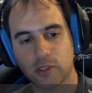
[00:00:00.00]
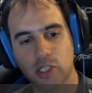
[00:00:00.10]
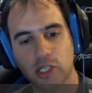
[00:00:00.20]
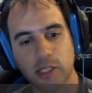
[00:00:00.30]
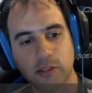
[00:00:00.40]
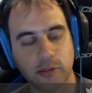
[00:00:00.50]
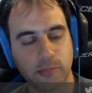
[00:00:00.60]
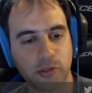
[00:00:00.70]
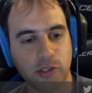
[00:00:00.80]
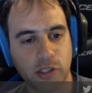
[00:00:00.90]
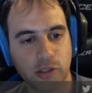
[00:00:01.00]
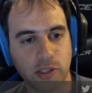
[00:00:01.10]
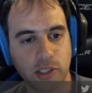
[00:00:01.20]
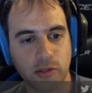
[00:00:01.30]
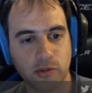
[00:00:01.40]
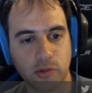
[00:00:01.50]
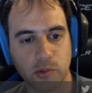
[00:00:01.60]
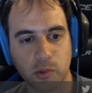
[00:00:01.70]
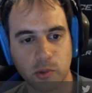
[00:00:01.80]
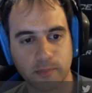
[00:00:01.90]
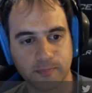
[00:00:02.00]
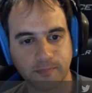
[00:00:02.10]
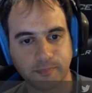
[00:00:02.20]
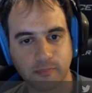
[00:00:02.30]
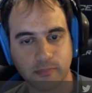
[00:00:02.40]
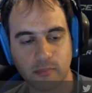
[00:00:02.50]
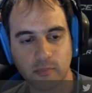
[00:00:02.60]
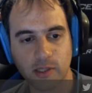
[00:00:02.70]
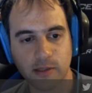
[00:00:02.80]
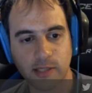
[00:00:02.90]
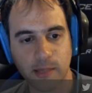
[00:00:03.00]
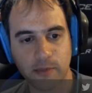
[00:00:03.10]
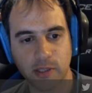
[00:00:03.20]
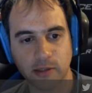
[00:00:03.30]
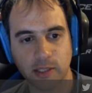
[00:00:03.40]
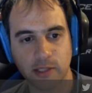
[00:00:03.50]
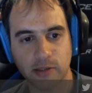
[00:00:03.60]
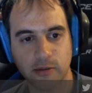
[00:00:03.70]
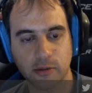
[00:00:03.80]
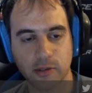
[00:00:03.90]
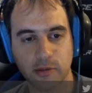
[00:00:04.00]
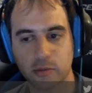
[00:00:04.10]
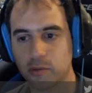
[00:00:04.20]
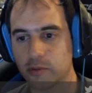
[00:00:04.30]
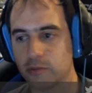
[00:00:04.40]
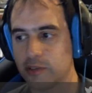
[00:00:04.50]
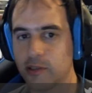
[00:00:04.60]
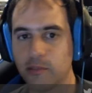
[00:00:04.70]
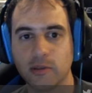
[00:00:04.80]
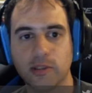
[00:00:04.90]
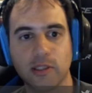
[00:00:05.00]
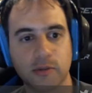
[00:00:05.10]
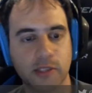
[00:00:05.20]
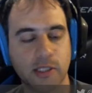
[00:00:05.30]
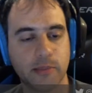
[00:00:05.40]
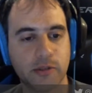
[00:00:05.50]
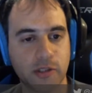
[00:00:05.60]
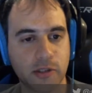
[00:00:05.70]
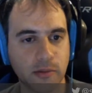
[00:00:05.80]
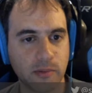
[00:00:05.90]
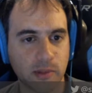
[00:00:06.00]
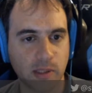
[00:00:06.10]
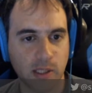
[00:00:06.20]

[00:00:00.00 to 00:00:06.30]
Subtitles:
change the position into something that is going to resemble the Lucena position,